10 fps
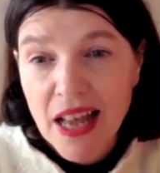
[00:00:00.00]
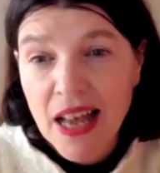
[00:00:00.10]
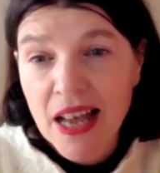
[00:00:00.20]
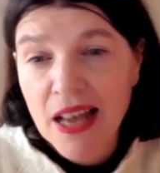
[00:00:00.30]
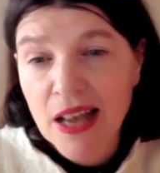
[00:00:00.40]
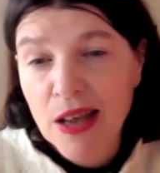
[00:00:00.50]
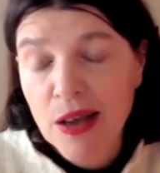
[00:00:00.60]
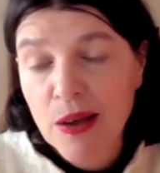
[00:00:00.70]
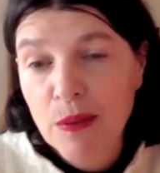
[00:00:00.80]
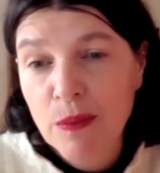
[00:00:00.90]

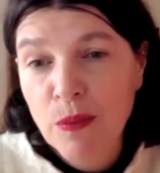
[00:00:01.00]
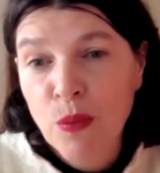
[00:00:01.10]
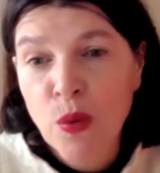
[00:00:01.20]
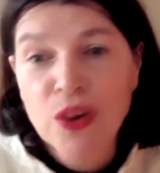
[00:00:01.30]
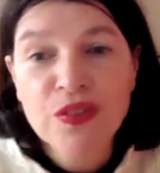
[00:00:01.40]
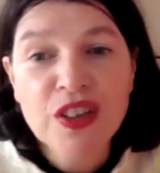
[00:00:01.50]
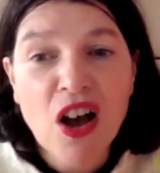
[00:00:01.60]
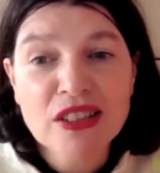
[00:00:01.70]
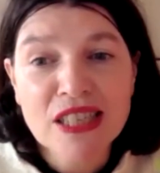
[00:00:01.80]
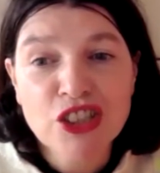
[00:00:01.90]
Um, one of the
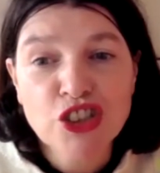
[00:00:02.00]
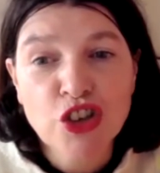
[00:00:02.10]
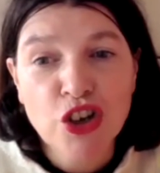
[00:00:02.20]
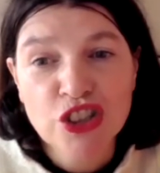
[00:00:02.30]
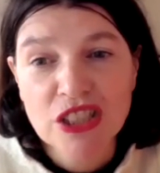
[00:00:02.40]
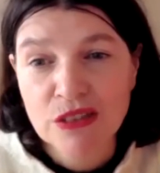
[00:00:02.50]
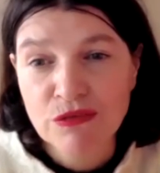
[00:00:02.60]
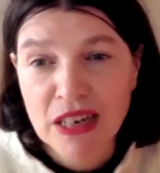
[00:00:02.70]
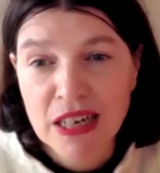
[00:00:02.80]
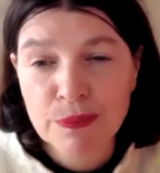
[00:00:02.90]
artists, Josh, did a
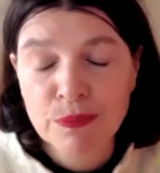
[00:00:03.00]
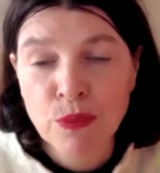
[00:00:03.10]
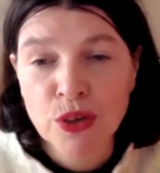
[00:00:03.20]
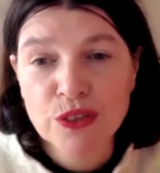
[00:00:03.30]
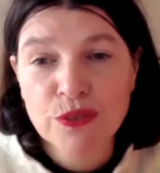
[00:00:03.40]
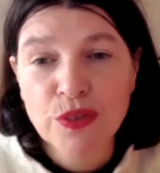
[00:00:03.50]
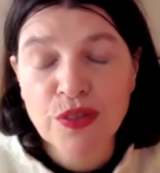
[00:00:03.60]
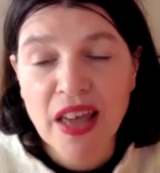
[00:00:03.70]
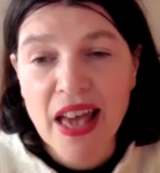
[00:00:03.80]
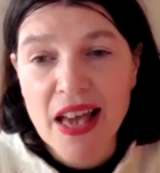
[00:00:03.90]
really wonderful
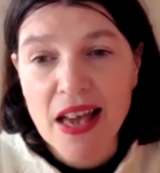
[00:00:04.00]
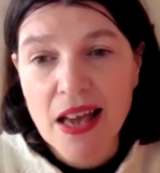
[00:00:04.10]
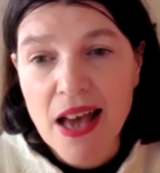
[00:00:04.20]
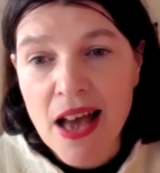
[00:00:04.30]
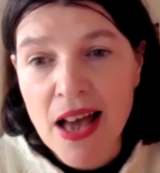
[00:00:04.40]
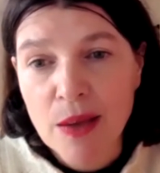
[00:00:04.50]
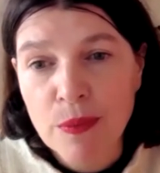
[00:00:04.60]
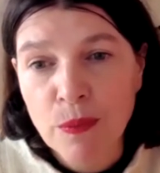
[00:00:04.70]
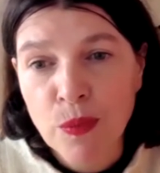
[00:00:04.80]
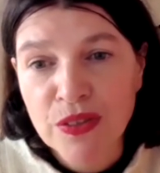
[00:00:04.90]
thing
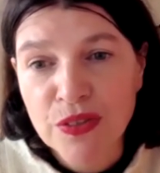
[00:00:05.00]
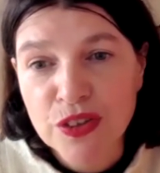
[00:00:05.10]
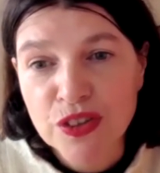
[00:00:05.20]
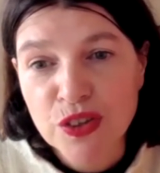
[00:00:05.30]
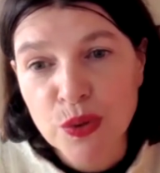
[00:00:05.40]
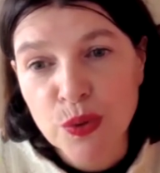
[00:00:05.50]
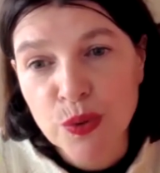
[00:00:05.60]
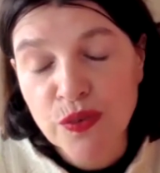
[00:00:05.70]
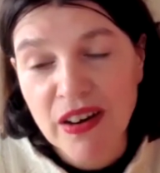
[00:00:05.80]
um, with the school,